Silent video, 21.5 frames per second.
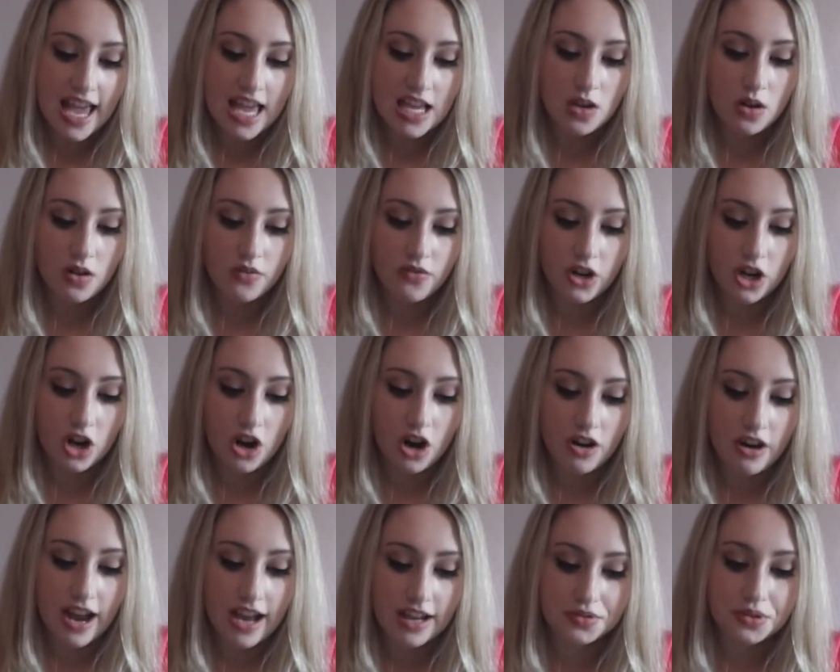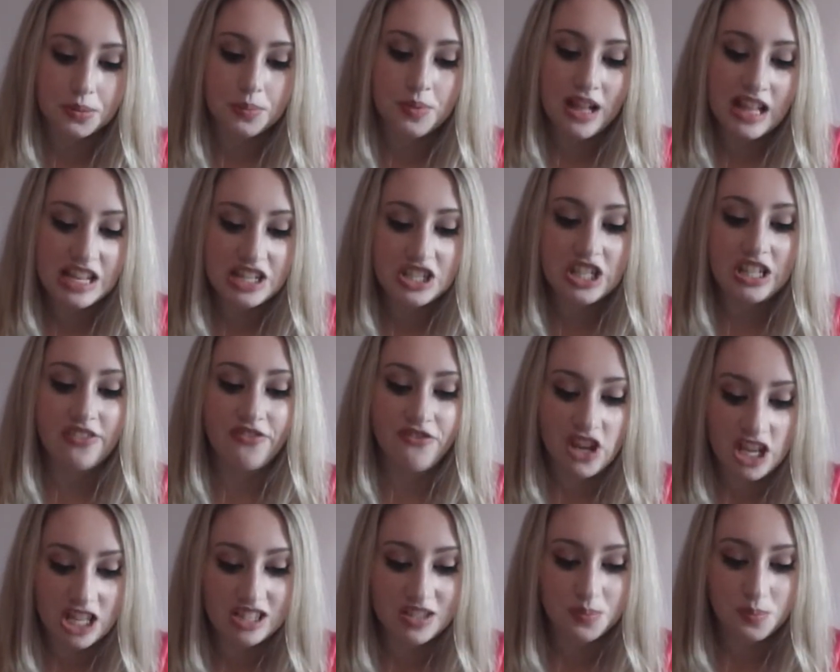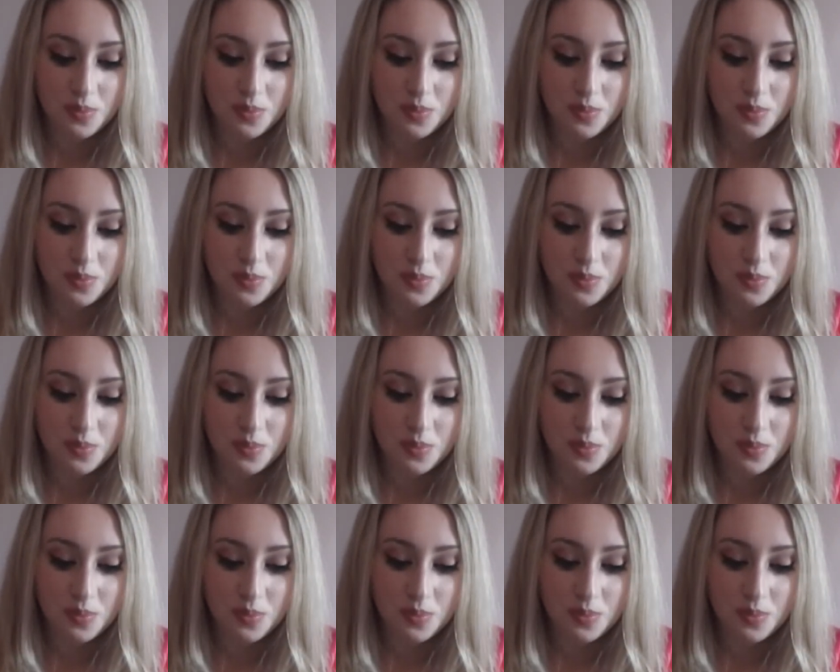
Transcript: Hangover RX Replenishing Face